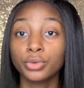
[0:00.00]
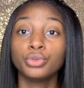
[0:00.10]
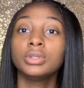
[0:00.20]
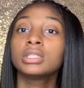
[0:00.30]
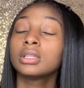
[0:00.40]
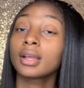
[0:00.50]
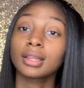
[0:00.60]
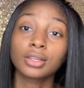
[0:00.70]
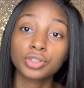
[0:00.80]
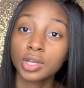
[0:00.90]
you need to look
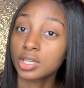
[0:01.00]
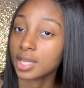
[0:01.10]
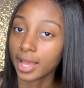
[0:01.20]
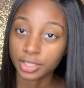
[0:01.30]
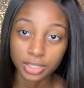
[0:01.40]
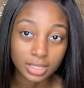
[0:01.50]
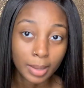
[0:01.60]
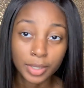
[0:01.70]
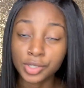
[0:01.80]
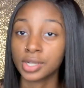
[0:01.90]
at their transactions, how
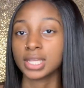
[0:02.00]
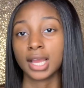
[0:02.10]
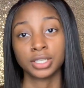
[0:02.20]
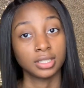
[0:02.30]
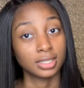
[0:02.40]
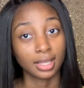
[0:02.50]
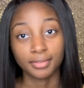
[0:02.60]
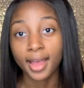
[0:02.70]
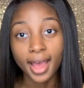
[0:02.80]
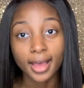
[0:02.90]
many transactions
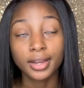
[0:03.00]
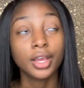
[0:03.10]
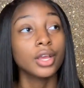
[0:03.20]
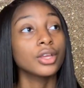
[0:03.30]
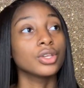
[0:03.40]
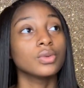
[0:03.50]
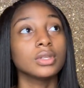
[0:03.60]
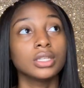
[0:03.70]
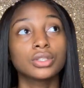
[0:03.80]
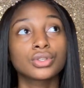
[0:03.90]
they've had. You
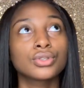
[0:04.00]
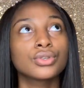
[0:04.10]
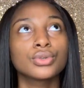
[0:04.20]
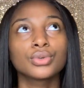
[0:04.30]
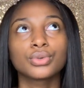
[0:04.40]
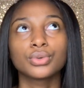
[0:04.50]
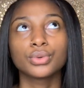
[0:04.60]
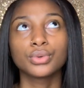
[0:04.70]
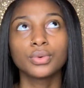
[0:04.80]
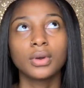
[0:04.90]
need
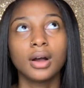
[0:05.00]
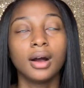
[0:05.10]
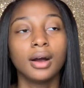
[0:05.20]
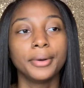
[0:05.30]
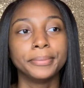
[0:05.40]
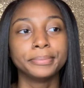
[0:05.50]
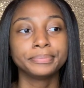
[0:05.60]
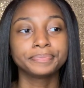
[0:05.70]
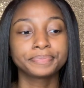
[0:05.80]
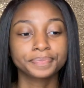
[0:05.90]
to,
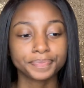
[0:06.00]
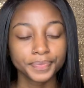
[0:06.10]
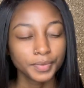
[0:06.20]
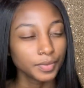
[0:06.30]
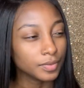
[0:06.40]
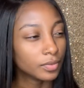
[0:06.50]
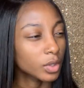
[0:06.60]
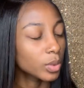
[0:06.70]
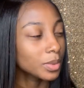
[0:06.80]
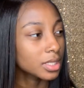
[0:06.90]
um,
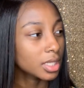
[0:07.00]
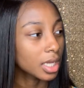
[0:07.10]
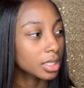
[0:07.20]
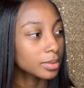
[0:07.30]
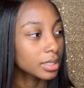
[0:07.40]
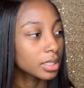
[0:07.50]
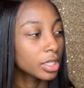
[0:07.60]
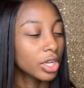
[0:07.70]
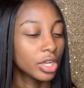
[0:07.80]
what was the other one?